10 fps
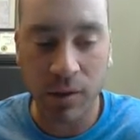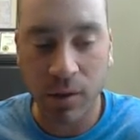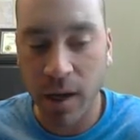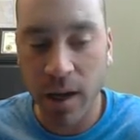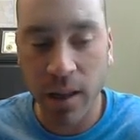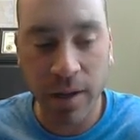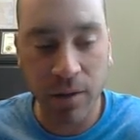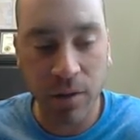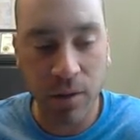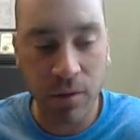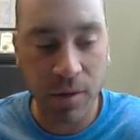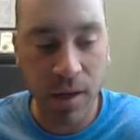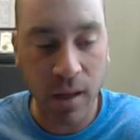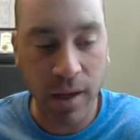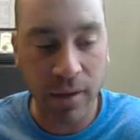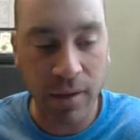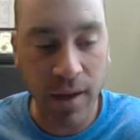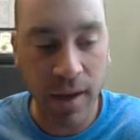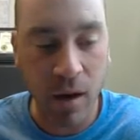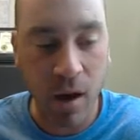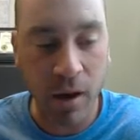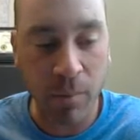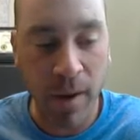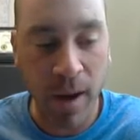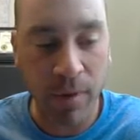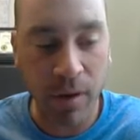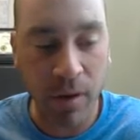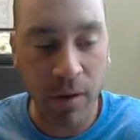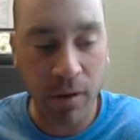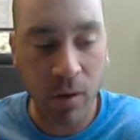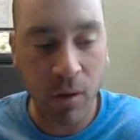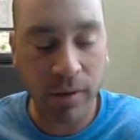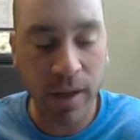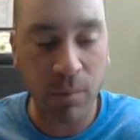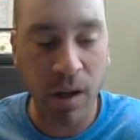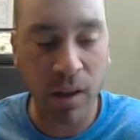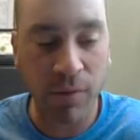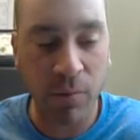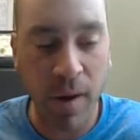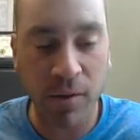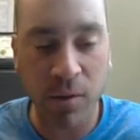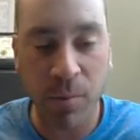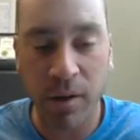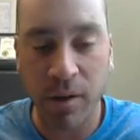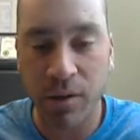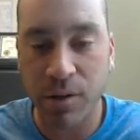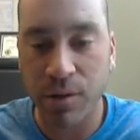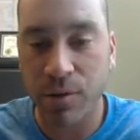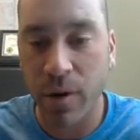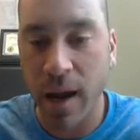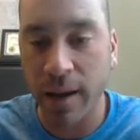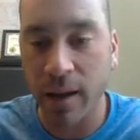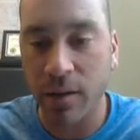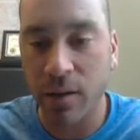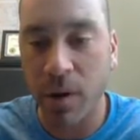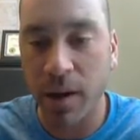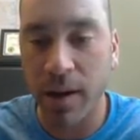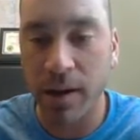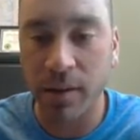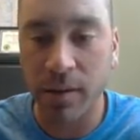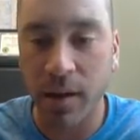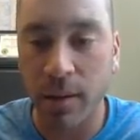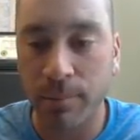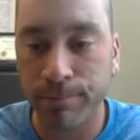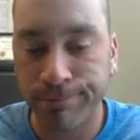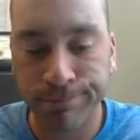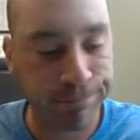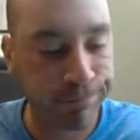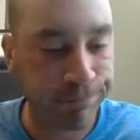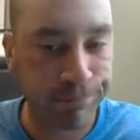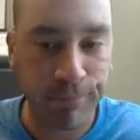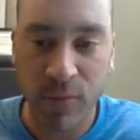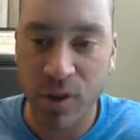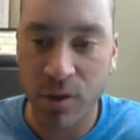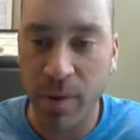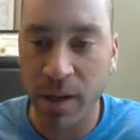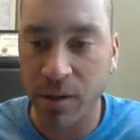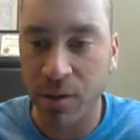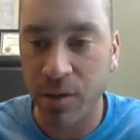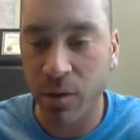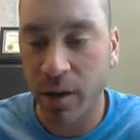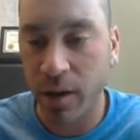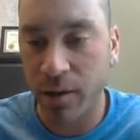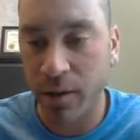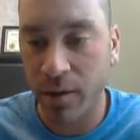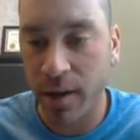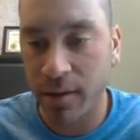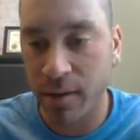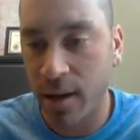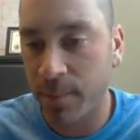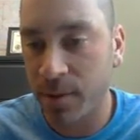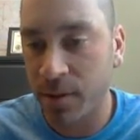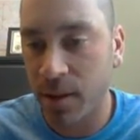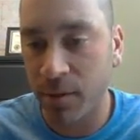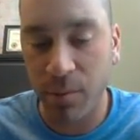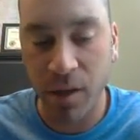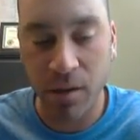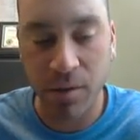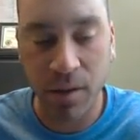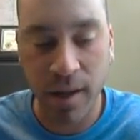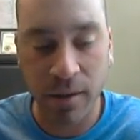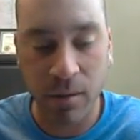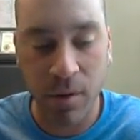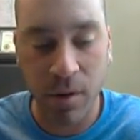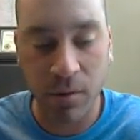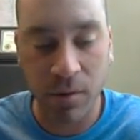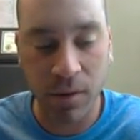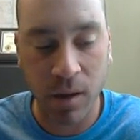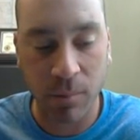So what I like to do is I like to take ArcMap here, hold down my left mouse button, and just drag it to my desktop. Just makes a shortcut to your desktop since I'm going to be using that the most.